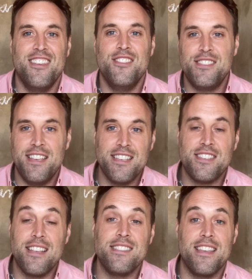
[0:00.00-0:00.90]
You see a
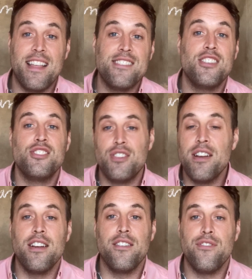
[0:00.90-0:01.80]
sunset, that's a
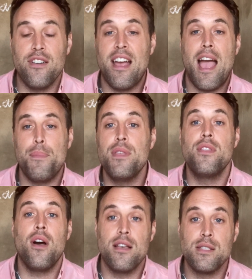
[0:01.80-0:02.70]
trigger for a happy
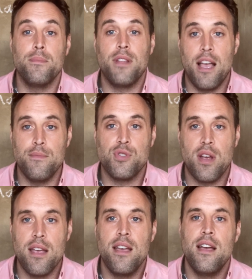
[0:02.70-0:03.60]
thought sometimes,
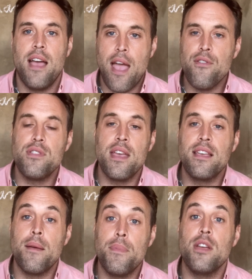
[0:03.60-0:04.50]
right? Everything
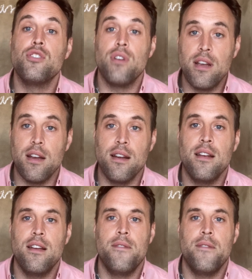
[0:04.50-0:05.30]
can be a trigger.